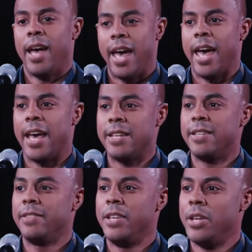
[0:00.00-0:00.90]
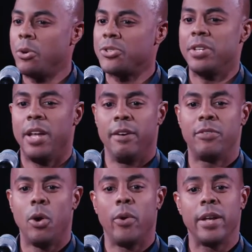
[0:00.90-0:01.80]
And the notion
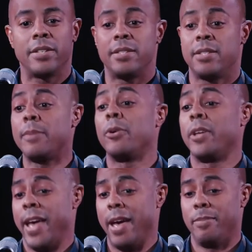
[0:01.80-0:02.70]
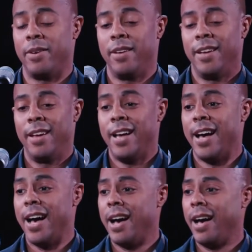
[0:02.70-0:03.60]
of going to summer camp
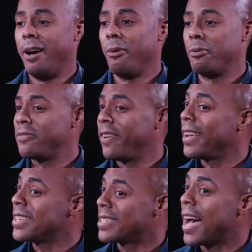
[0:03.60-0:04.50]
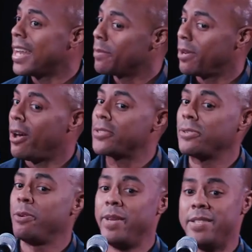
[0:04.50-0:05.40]
uh, was very exciting, but
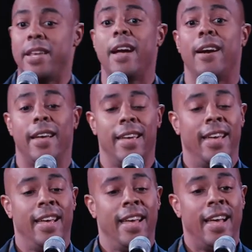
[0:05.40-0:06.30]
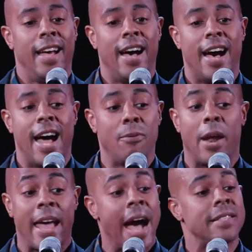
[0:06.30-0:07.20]
also a bit scary. Uh, I,
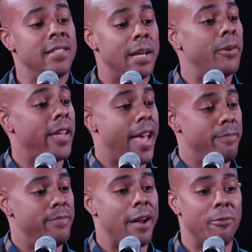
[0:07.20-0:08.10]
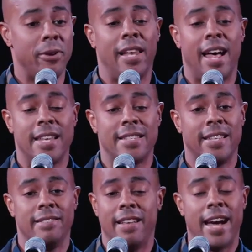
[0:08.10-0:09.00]
when I got to summer camp, I realized
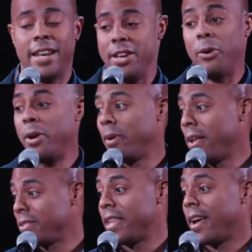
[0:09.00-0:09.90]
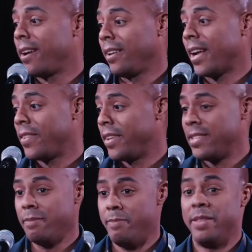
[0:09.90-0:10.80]
that I didn't know anyone else there, and a lot of the
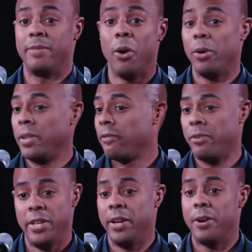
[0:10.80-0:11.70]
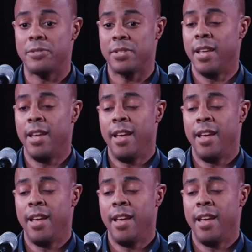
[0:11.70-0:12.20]
kids had been going there for years.